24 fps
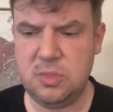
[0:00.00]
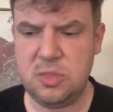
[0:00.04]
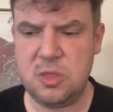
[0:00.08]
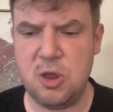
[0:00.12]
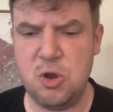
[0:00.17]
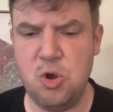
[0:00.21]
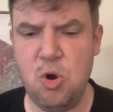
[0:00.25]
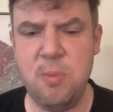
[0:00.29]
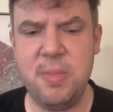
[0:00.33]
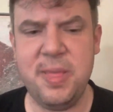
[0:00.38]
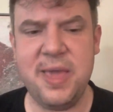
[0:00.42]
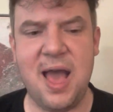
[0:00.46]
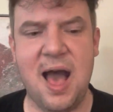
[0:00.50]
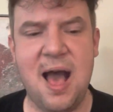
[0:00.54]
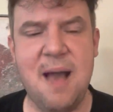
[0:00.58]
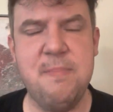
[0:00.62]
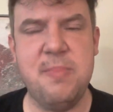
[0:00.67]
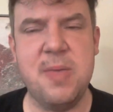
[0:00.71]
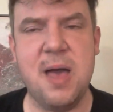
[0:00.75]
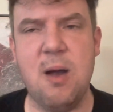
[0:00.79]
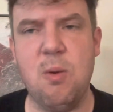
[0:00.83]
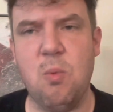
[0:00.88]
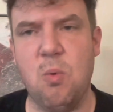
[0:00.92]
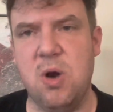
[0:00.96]
Normally, I'm
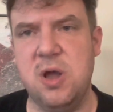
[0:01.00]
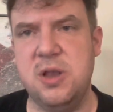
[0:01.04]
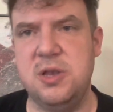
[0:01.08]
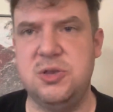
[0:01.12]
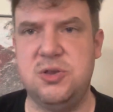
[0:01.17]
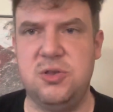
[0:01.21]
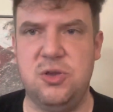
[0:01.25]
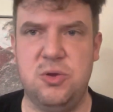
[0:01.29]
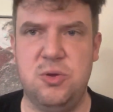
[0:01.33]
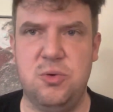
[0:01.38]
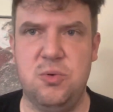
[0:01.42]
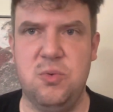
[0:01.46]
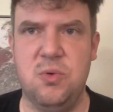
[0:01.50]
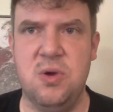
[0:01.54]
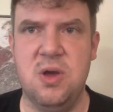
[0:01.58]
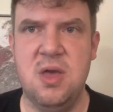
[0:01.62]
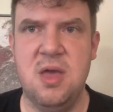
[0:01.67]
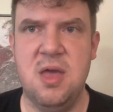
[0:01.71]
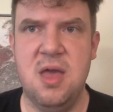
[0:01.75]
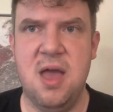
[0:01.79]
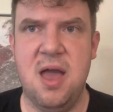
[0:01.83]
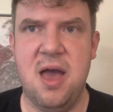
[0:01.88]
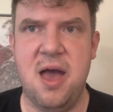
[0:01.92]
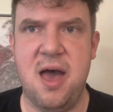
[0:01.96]
not one to,
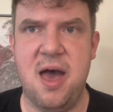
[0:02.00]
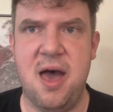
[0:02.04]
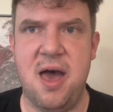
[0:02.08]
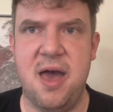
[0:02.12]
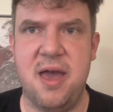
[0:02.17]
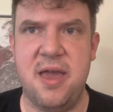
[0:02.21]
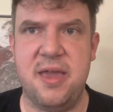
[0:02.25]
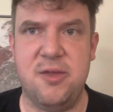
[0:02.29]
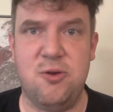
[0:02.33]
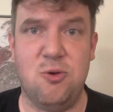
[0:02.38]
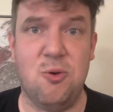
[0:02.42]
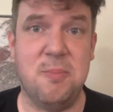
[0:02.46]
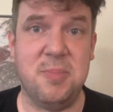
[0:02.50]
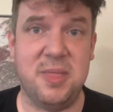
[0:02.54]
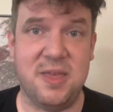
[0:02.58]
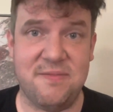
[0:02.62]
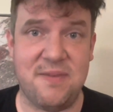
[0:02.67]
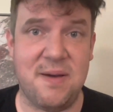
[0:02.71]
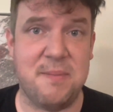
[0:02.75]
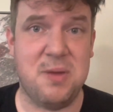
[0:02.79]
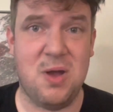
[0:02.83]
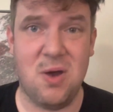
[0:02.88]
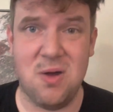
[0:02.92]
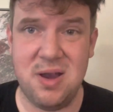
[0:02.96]
normally if
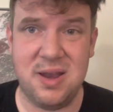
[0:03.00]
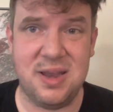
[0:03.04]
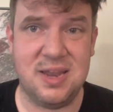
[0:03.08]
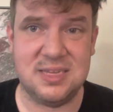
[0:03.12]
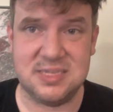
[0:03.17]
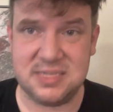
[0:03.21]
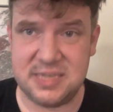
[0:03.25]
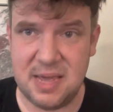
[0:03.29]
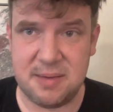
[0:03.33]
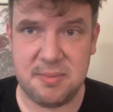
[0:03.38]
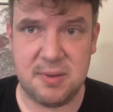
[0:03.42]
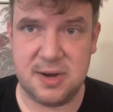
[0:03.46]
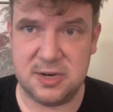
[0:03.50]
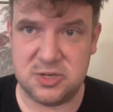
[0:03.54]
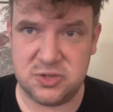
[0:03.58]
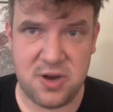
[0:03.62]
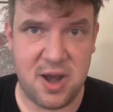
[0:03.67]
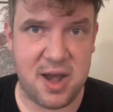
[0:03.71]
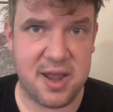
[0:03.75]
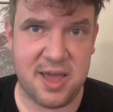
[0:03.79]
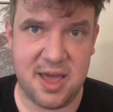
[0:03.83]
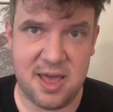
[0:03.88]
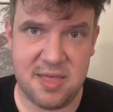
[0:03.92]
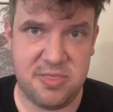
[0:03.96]
I'm going to Disney, I'm going to
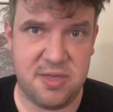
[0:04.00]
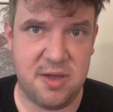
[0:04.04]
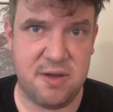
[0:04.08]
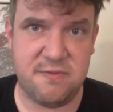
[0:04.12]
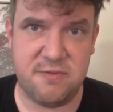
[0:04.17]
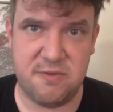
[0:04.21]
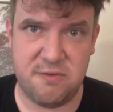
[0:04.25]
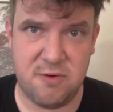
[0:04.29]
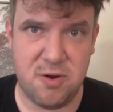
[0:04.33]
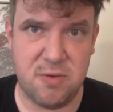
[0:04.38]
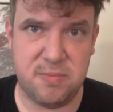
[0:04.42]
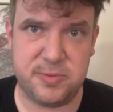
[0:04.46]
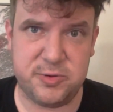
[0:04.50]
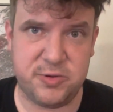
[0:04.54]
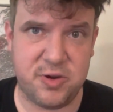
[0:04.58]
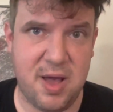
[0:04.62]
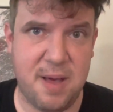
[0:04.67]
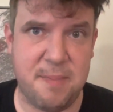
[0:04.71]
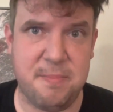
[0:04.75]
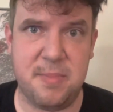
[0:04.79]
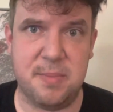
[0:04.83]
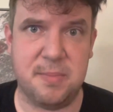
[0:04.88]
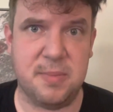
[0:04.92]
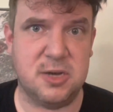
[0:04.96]
try to get there for rope
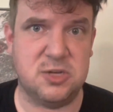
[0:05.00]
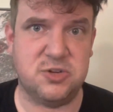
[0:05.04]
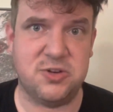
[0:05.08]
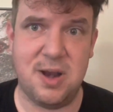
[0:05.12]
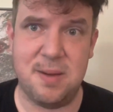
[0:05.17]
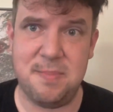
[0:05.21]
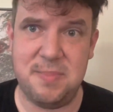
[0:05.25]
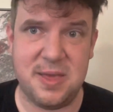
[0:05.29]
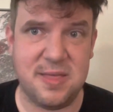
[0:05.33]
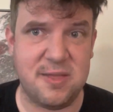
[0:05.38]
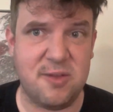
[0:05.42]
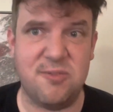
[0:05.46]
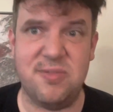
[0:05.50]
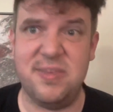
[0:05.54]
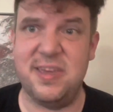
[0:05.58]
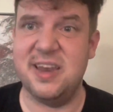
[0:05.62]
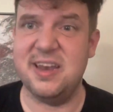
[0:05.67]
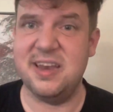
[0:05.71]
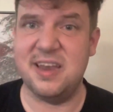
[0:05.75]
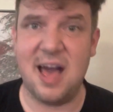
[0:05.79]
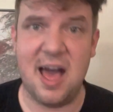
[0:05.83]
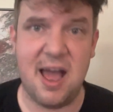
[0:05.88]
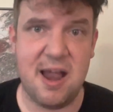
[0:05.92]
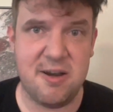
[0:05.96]
drop. I'm going to try to be there the
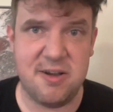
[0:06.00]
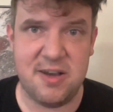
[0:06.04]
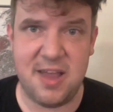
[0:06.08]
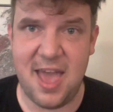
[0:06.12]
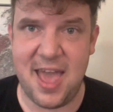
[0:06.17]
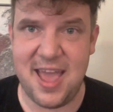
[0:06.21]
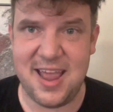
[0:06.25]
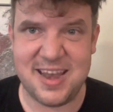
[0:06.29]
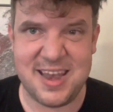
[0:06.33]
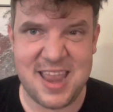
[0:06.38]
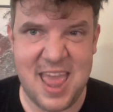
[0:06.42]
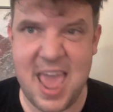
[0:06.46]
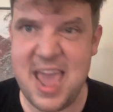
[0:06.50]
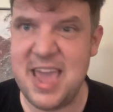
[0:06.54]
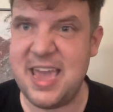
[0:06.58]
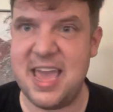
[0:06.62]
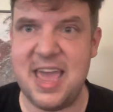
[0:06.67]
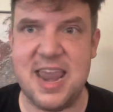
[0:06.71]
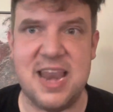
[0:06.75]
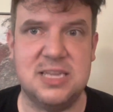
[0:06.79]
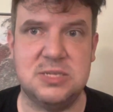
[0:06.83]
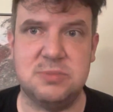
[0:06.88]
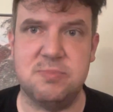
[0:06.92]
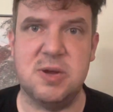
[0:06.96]
entire day and take
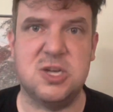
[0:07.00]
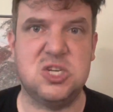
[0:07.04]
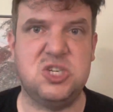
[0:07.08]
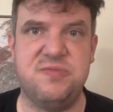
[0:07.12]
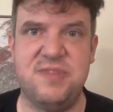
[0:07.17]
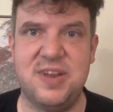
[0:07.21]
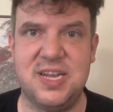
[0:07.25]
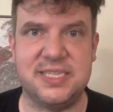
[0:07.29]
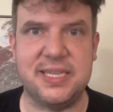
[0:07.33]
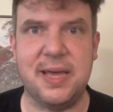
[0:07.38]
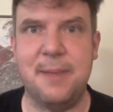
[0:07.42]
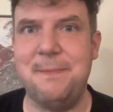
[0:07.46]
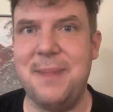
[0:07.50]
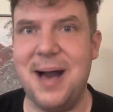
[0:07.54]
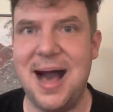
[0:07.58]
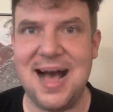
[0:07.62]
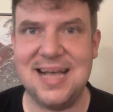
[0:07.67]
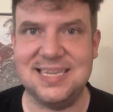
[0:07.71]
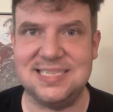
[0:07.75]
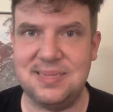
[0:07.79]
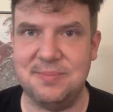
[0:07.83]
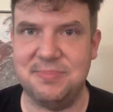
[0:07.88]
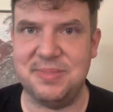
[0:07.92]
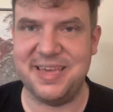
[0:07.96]
in as much of it as I
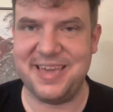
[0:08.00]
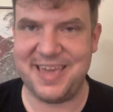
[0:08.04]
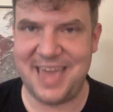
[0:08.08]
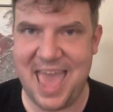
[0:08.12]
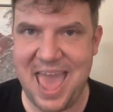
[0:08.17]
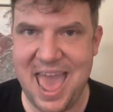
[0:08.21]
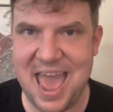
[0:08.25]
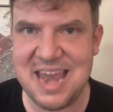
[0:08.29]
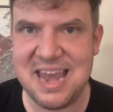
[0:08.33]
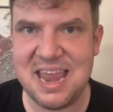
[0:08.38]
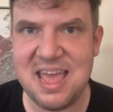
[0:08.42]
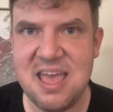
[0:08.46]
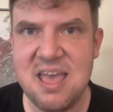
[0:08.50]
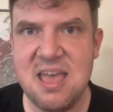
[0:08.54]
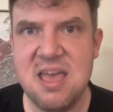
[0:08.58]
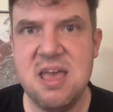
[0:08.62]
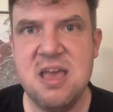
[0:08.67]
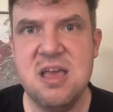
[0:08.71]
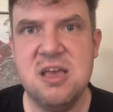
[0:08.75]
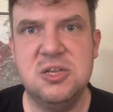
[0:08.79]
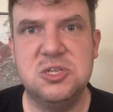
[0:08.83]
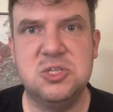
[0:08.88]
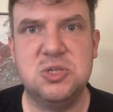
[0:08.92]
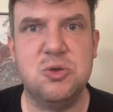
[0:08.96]
possibly can.
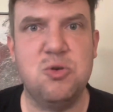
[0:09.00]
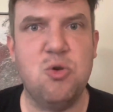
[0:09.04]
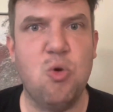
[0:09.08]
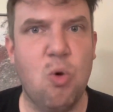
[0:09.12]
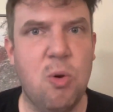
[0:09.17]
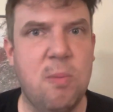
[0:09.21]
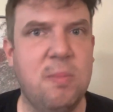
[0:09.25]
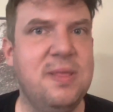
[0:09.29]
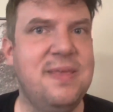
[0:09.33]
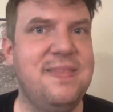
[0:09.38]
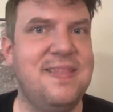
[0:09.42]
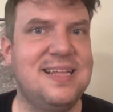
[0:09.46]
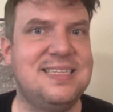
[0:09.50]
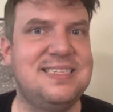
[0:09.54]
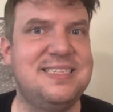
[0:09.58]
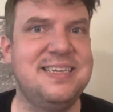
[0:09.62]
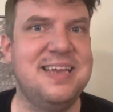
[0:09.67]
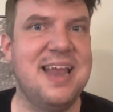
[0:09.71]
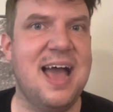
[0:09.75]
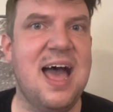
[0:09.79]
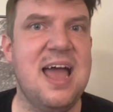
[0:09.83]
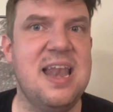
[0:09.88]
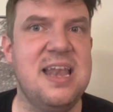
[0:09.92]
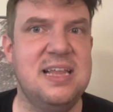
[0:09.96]
So normally that's
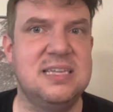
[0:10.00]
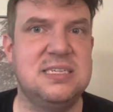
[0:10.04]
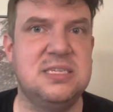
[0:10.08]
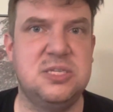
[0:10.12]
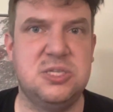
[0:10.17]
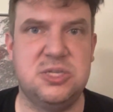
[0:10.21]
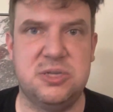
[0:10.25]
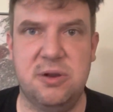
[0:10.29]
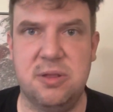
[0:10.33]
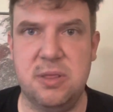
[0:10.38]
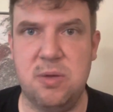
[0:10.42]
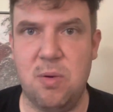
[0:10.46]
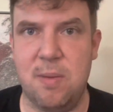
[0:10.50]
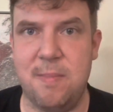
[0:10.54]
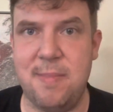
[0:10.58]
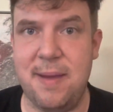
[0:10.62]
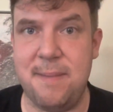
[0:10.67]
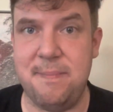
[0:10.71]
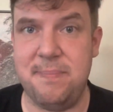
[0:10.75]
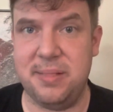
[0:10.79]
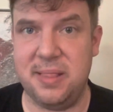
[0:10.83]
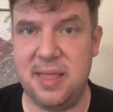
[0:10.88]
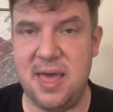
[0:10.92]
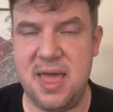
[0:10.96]
not necessarily what my
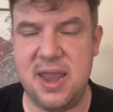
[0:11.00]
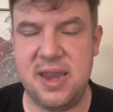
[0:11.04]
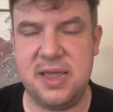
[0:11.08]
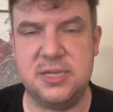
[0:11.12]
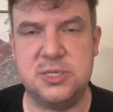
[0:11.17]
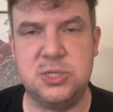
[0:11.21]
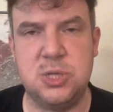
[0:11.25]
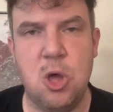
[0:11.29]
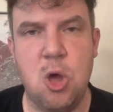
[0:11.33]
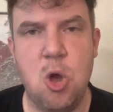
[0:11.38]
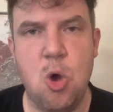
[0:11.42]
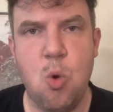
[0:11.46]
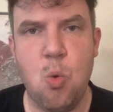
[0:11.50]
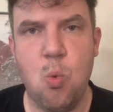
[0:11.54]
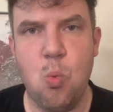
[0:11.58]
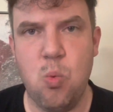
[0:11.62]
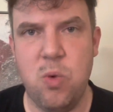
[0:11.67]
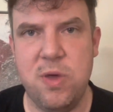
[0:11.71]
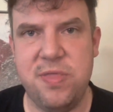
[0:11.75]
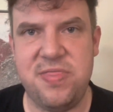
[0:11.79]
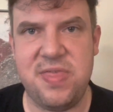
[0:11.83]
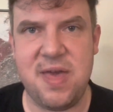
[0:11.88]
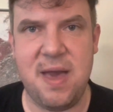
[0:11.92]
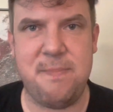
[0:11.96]
plan is.
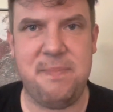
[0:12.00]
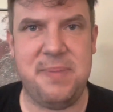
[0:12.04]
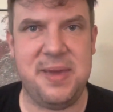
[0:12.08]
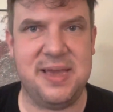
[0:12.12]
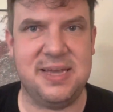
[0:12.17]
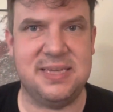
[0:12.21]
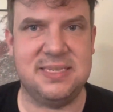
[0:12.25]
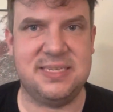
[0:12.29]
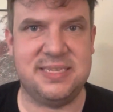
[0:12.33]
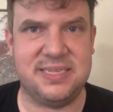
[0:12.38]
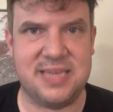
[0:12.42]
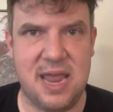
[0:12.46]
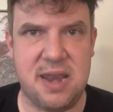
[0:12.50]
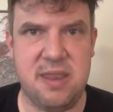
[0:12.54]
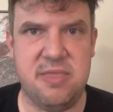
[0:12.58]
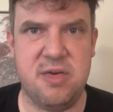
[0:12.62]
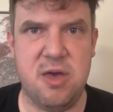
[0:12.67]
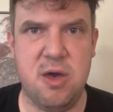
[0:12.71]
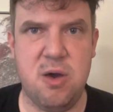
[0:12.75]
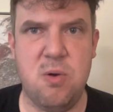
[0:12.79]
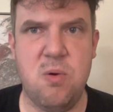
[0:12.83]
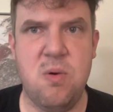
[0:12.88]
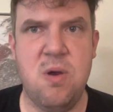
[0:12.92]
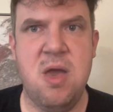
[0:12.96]
With that being said
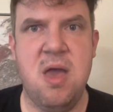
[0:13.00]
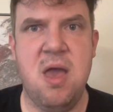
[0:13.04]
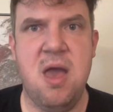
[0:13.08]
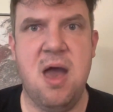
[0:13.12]
though,